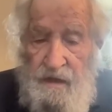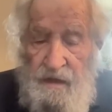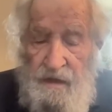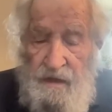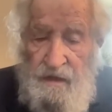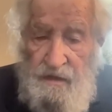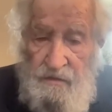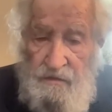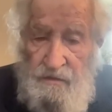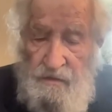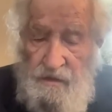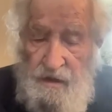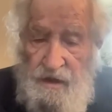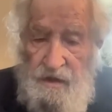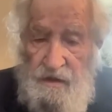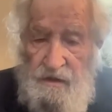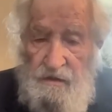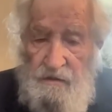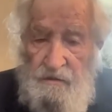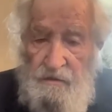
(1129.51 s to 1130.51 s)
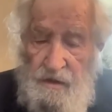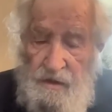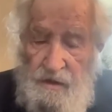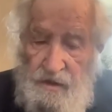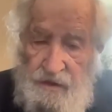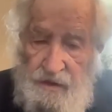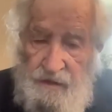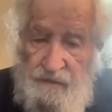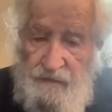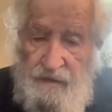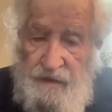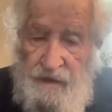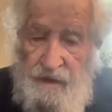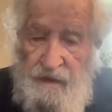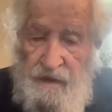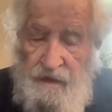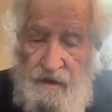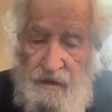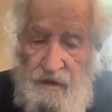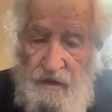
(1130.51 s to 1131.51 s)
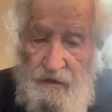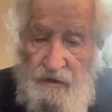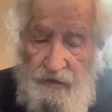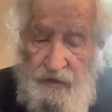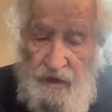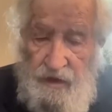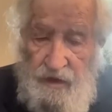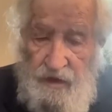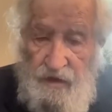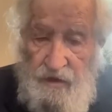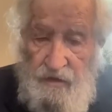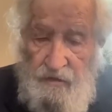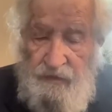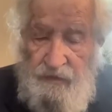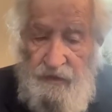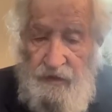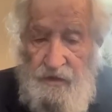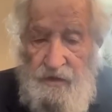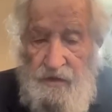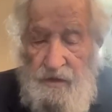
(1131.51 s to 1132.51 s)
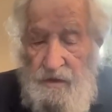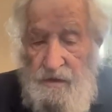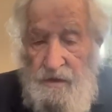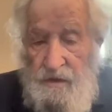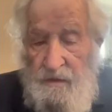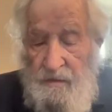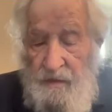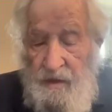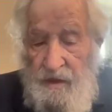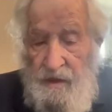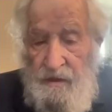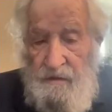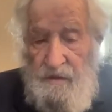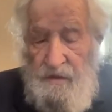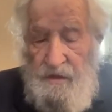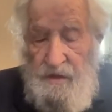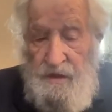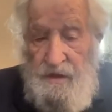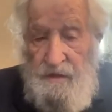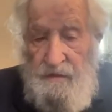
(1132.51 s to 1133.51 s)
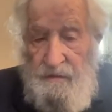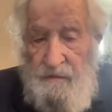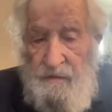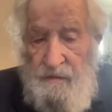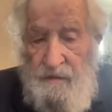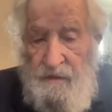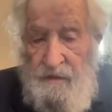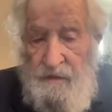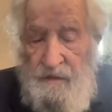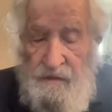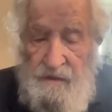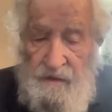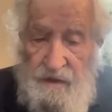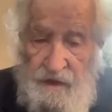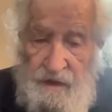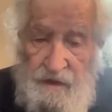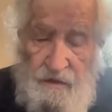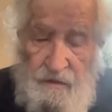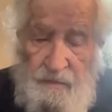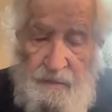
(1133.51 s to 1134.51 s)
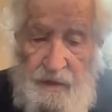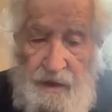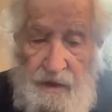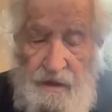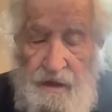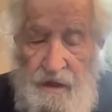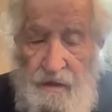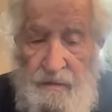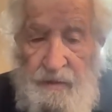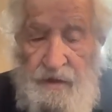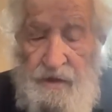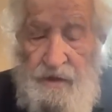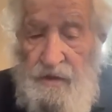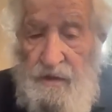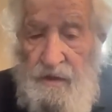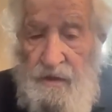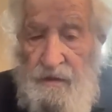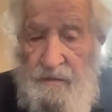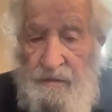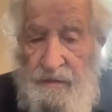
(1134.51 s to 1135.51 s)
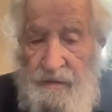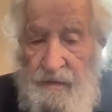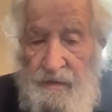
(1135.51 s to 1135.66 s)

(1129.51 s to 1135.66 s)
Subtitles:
The New Deal was offering hope for social democracy. It's later picked up in Europe.